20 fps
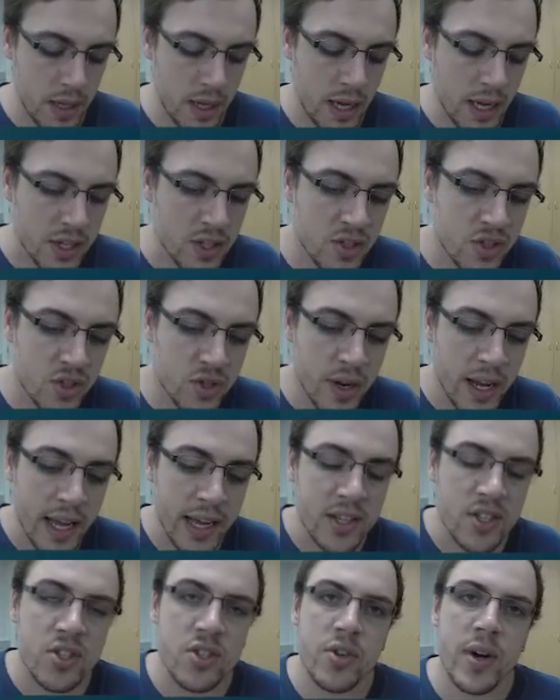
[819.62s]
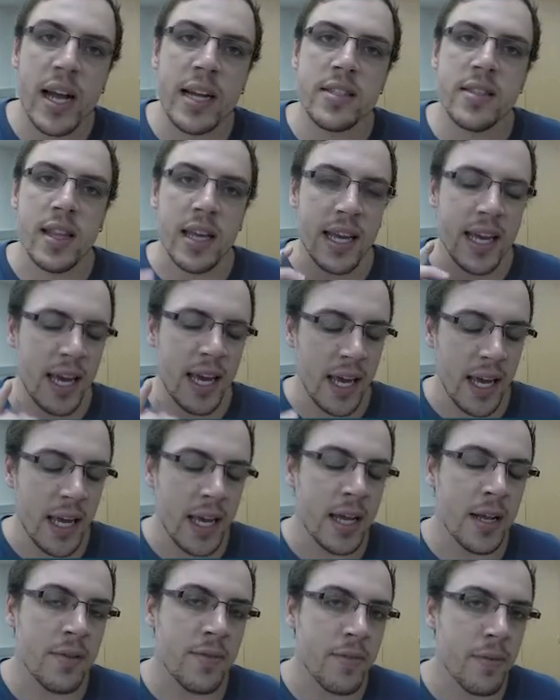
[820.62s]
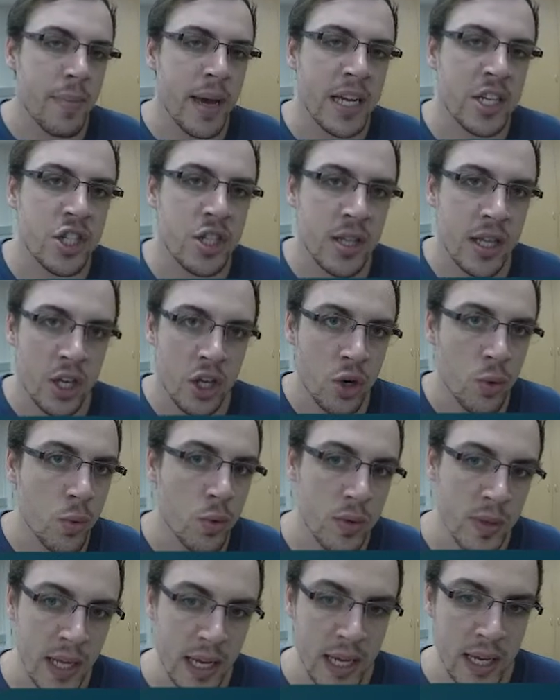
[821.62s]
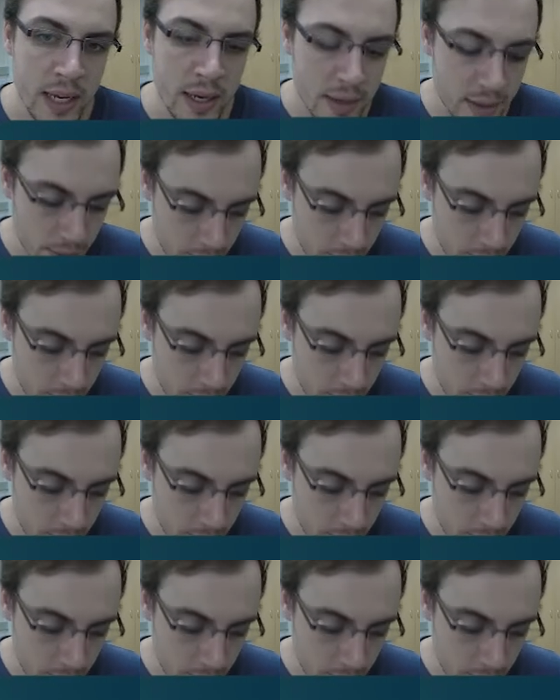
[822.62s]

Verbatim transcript: ext extract the key information that you will need.